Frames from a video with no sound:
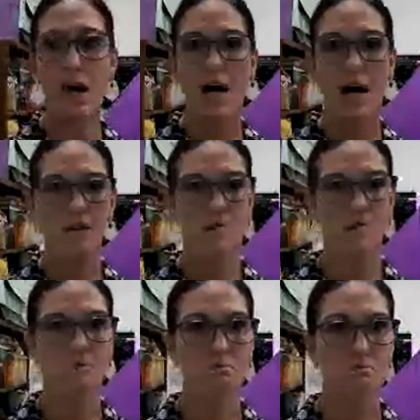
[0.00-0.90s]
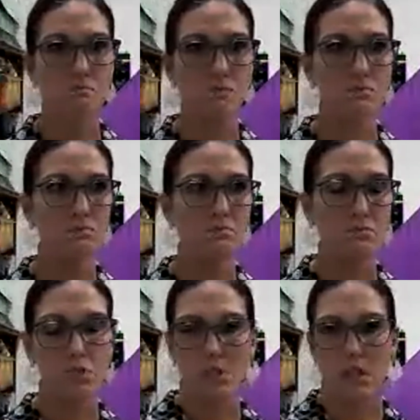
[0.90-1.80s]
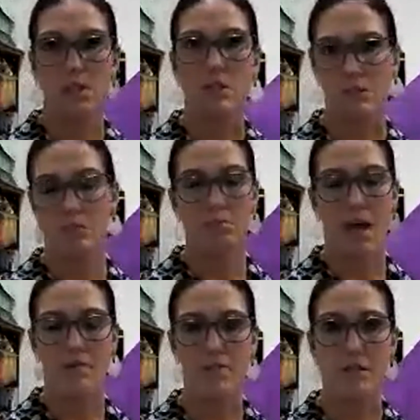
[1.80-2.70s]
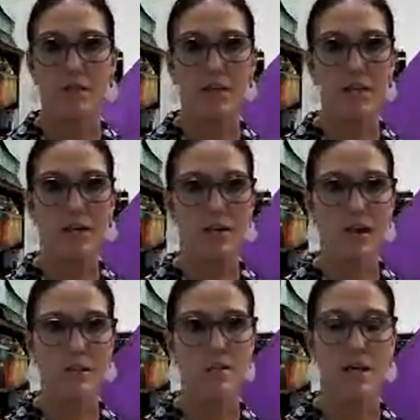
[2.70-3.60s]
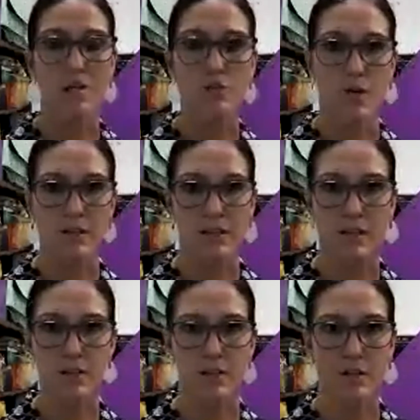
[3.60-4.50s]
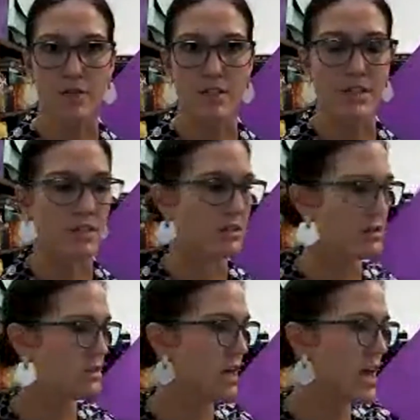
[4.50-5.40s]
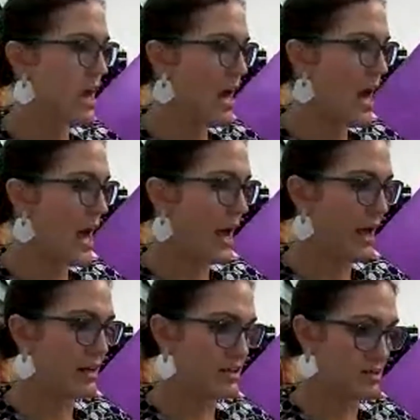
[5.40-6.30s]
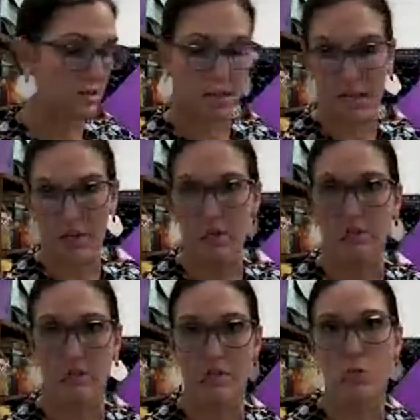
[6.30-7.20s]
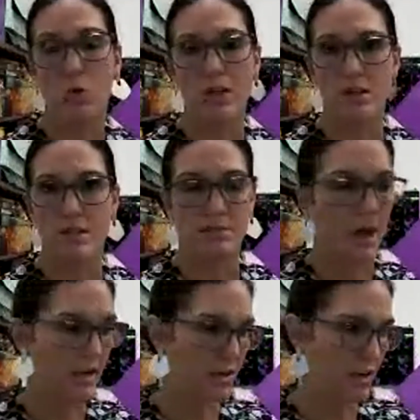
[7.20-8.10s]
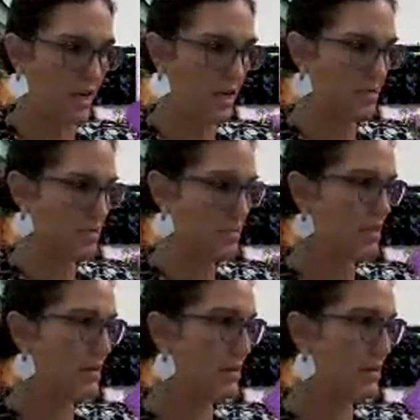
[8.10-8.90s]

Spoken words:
you need to have something here that says resident services and introduces what this binder is.